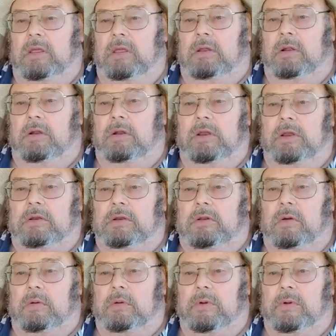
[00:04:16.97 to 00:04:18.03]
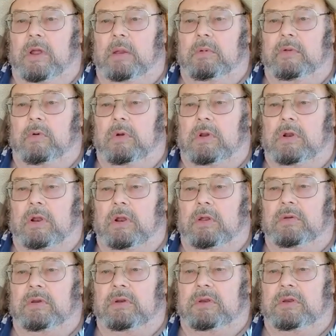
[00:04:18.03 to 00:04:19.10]
they're just going to probably
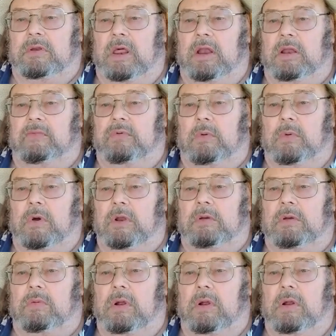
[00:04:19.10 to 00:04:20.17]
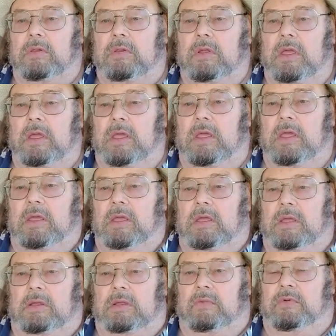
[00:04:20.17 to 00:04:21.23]
foreclose and sell it for what it's worth.
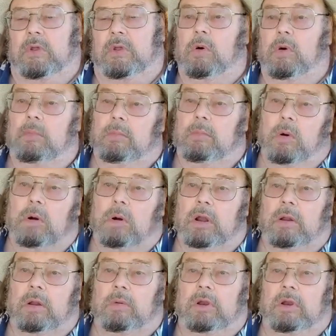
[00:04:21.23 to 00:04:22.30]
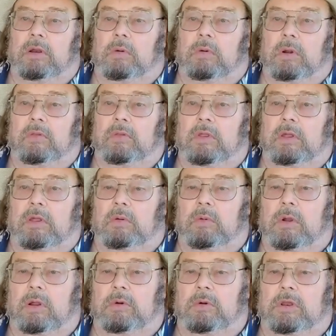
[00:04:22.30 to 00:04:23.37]
If you owe him more than what it's worth, he'll
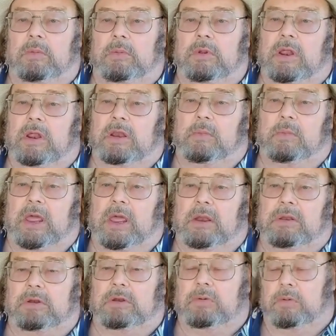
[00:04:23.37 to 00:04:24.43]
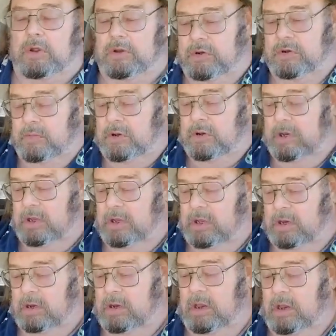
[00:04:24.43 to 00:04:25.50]
work with you, but that's a bad situation to be
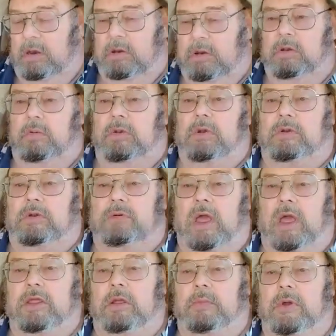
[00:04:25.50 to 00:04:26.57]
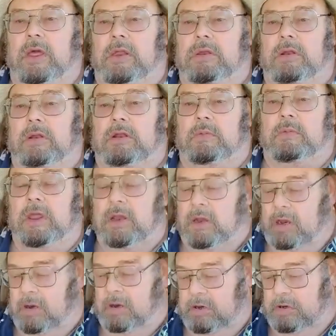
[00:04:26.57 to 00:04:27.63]
in. So you want to try your best not to be in
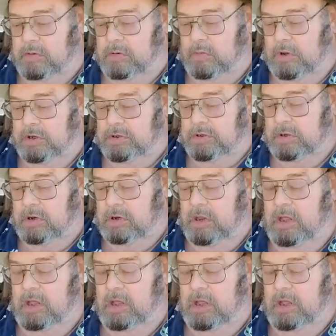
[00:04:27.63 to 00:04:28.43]
that situation.